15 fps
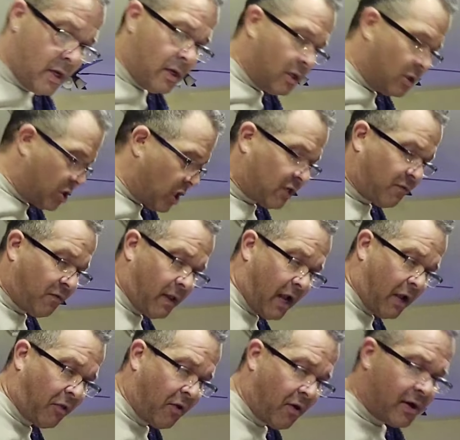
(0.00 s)
Just for
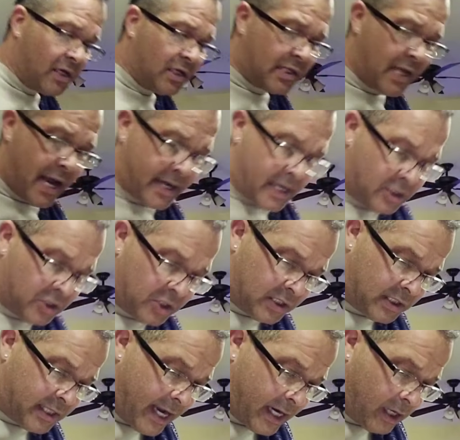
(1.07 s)
like 30 seconds,
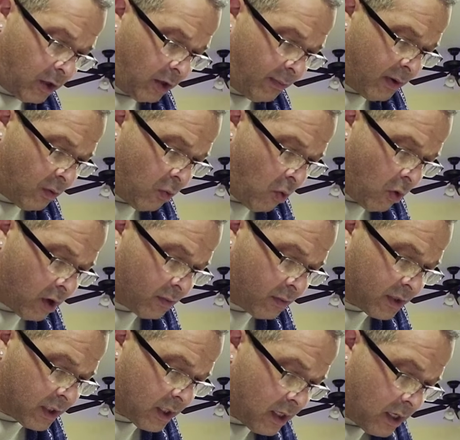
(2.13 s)
just to get it a little bit
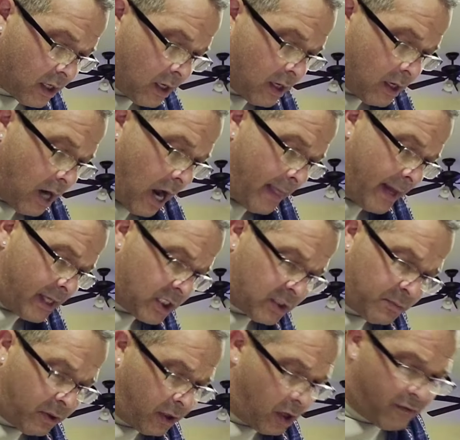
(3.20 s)
warmed. And then I
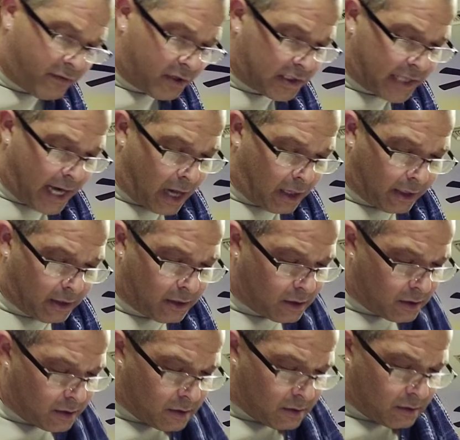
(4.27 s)
just put it over salad.
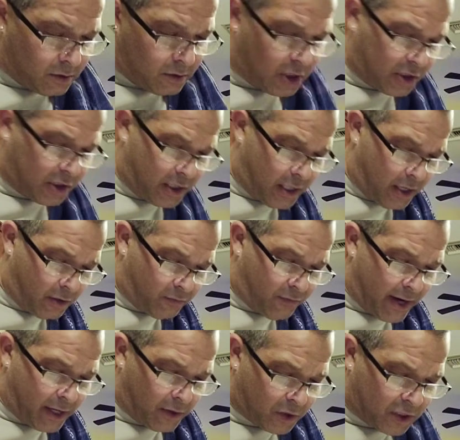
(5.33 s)
Just like
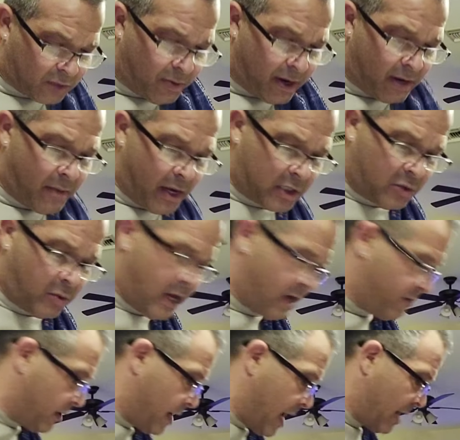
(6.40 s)
regular spring mix,
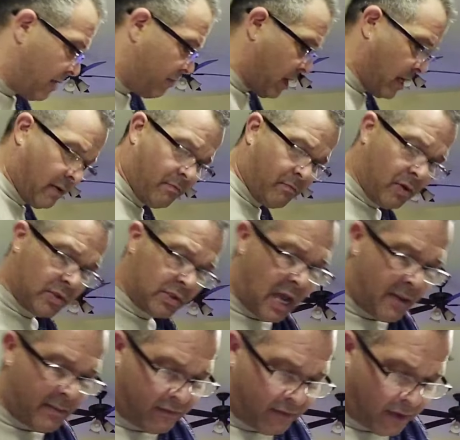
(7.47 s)
whatever, and added my
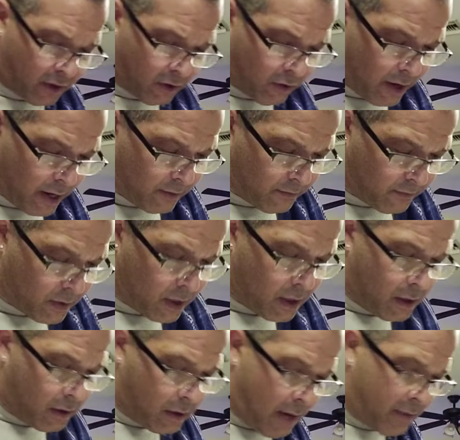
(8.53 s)
balsamic vinaigrette.
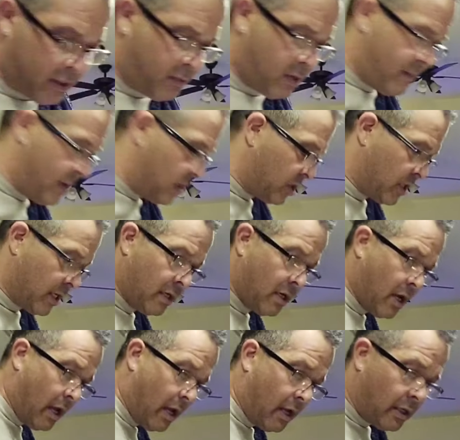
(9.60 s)
That was pretty much
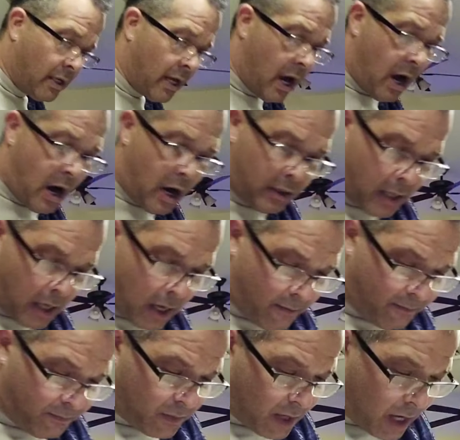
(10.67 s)
it. Yeah,
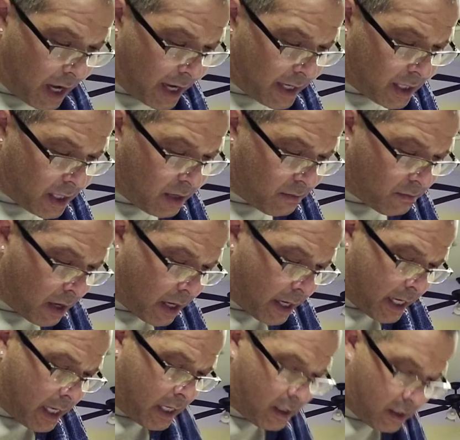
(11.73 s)
I eat
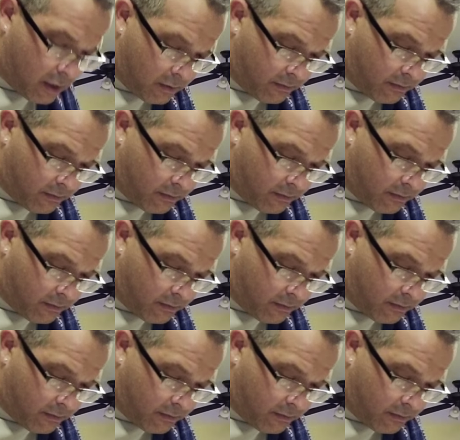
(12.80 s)
my...